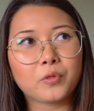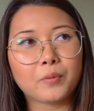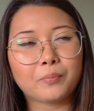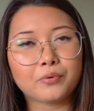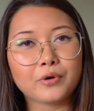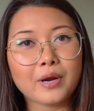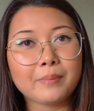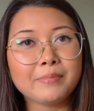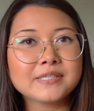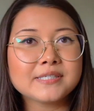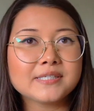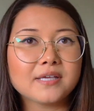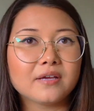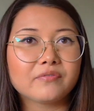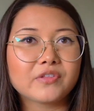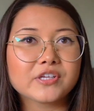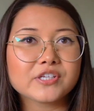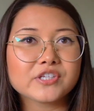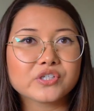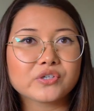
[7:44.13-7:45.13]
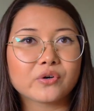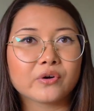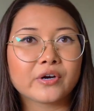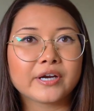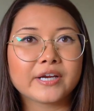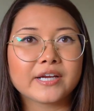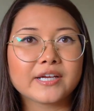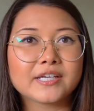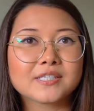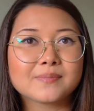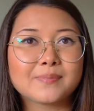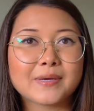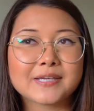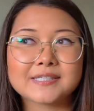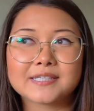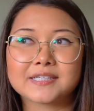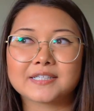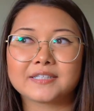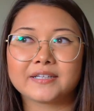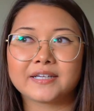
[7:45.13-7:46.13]
The premise of this story is
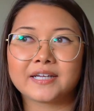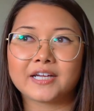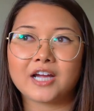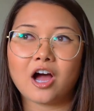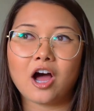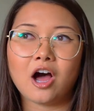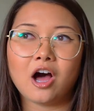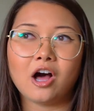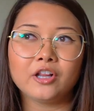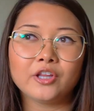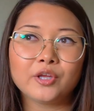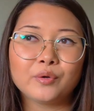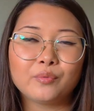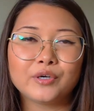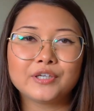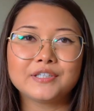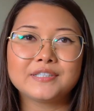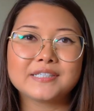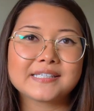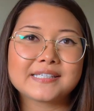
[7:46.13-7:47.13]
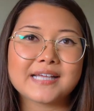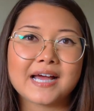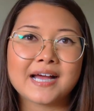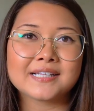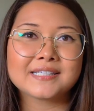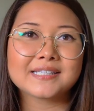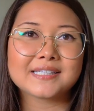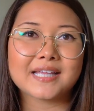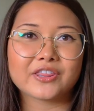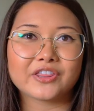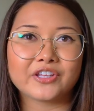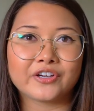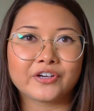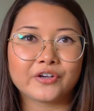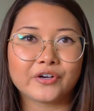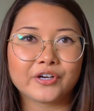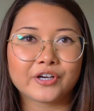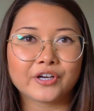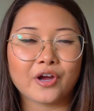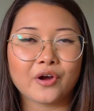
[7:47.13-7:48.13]
basically Hollywood decides that
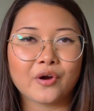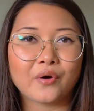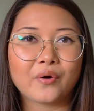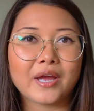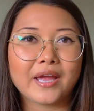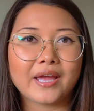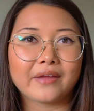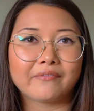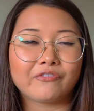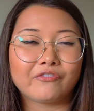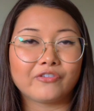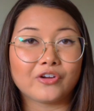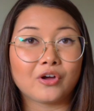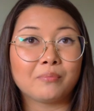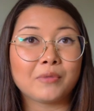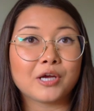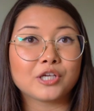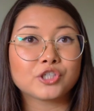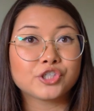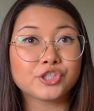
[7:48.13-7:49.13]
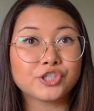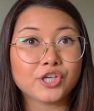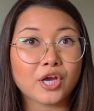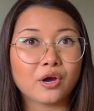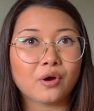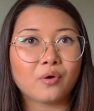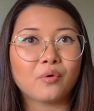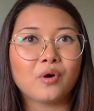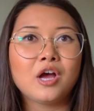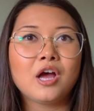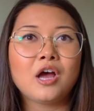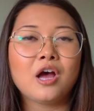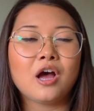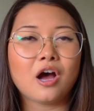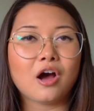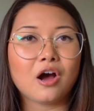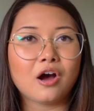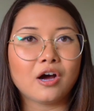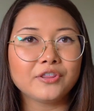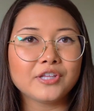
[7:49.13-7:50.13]
they're gonna go and film a show
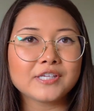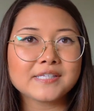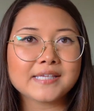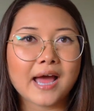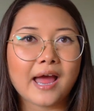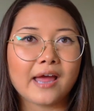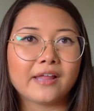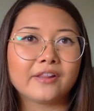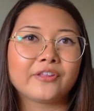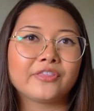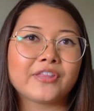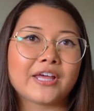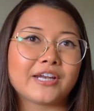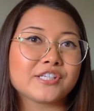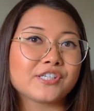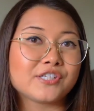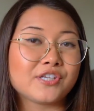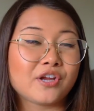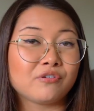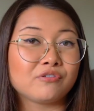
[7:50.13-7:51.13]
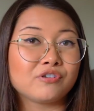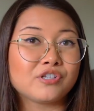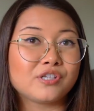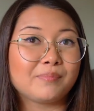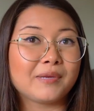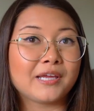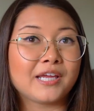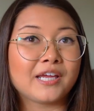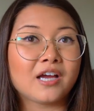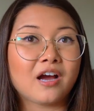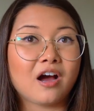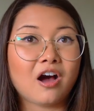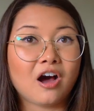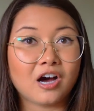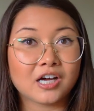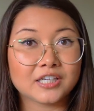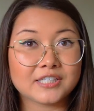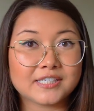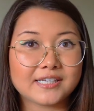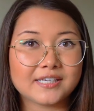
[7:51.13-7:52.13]
on this island that is known to be
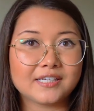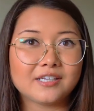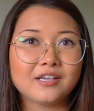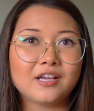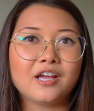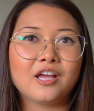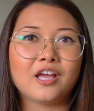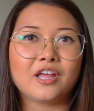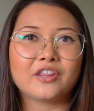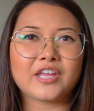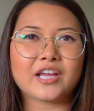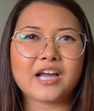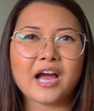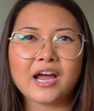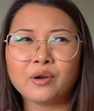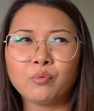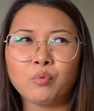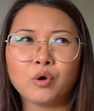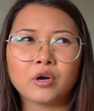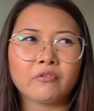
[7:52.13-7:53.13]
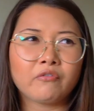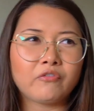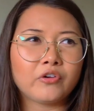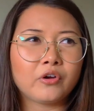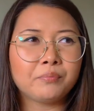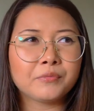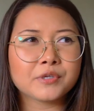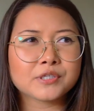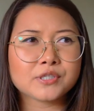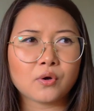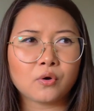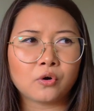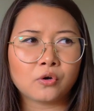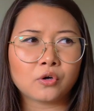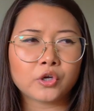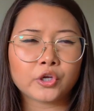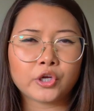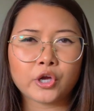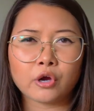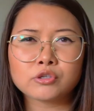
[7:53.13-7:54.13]
haunted. They kind of want to film this
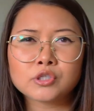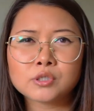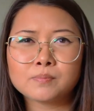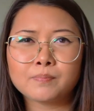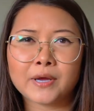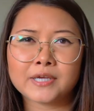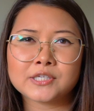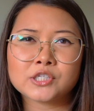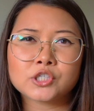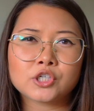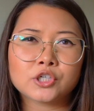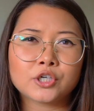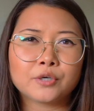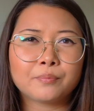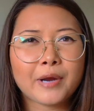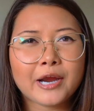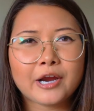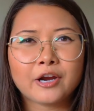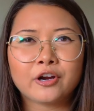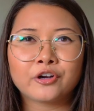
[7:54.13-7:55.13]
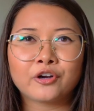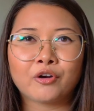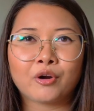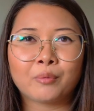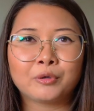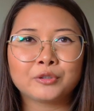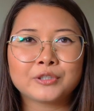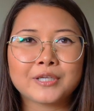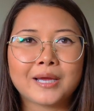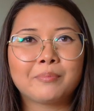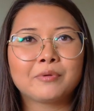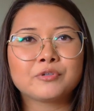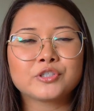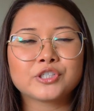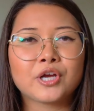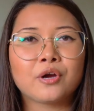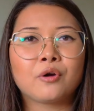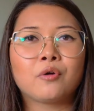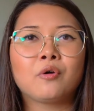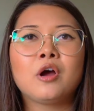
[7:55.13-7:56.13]
whole Ghostbuster paranormal type of
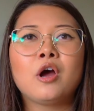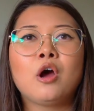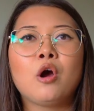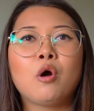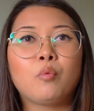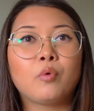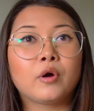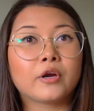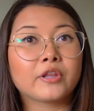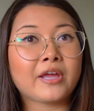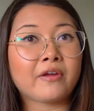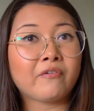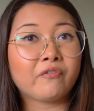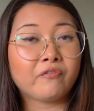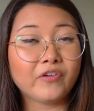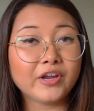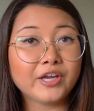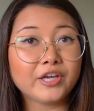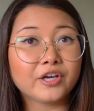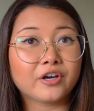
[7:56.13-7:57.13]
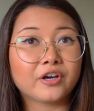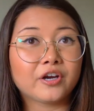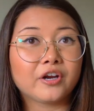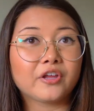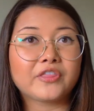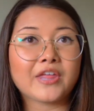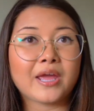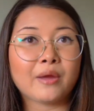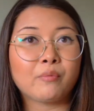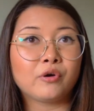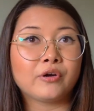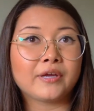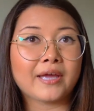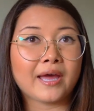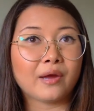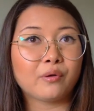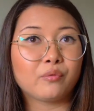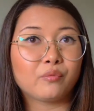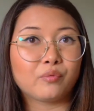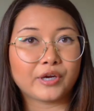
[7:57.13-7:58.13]
show where they figure they will
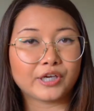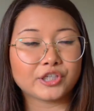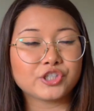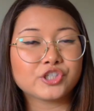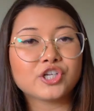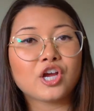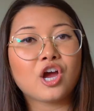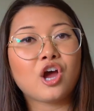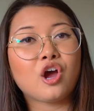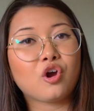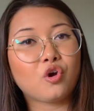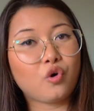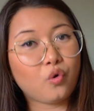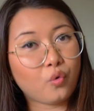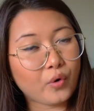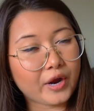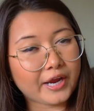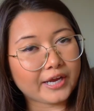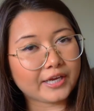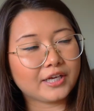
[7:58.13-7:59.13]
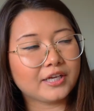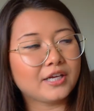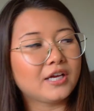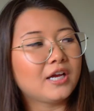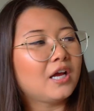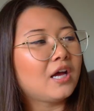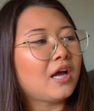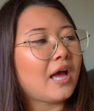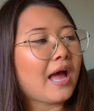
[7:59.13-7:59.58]
get rich quick.